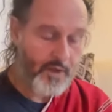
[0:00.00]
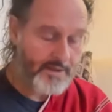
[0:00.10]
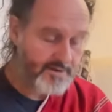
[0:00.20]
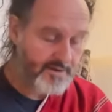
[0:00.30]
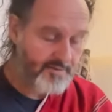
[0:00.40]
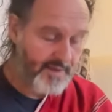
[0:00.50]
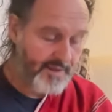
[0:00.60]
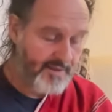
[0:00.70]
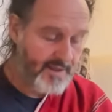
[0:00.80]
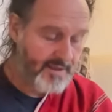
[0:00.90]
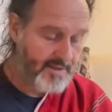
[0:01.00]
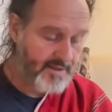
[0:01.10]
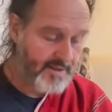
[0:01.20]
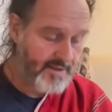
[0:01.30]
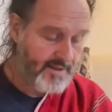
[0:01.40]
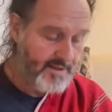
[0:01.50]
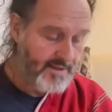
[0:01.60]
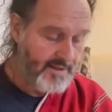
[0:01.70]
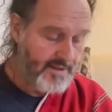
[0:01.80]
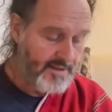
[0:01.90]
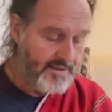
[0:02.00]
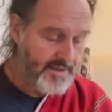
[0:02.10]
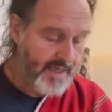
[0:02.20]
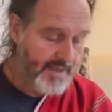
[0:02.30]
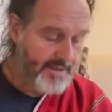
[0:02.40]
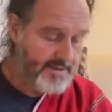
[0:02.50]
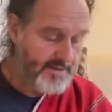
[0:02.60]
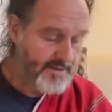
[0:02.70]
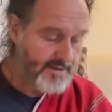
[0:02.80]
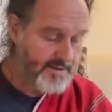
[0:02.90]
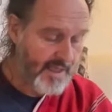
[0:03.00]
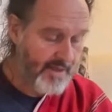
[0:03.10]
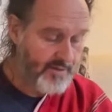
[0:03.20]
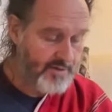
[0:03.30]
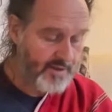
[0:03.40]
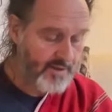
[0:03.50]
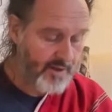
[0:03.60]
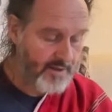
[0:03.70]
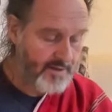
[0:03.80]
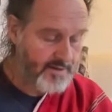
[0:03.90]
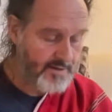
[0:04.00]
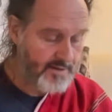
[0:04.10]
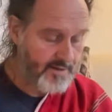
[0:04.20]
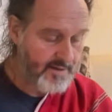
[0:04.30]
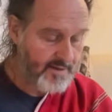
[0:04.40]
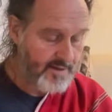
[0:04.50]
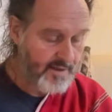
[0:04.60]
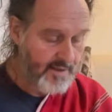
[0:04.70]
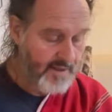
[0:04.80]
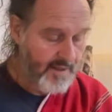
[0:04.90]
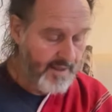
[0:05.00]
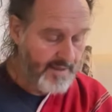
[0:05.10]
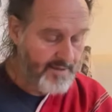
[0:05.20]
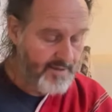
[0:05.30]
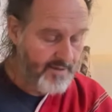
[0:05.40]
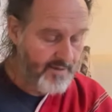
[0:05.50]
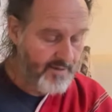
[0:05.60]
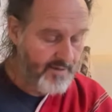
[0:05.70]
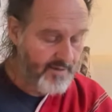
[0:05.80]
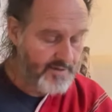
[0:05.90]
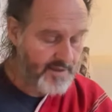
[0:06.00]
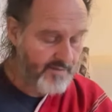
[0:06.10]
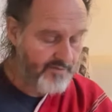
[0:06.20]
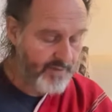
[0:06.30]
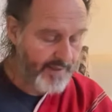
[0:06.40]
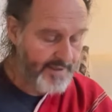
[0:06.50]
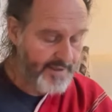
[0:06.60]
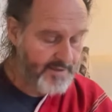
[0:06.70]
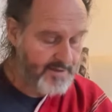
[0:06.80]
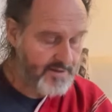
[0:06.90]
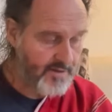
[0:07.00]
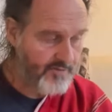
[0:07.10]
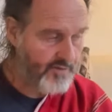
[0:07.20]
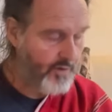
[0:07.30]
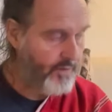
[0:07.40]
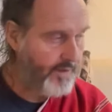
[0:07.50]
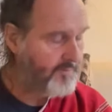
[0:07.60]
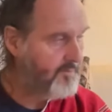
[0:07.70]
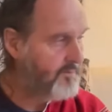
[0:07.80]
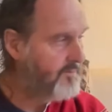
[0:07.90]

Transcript: What does it mean that sights, sounds, and colors are the self-radiance of knowing?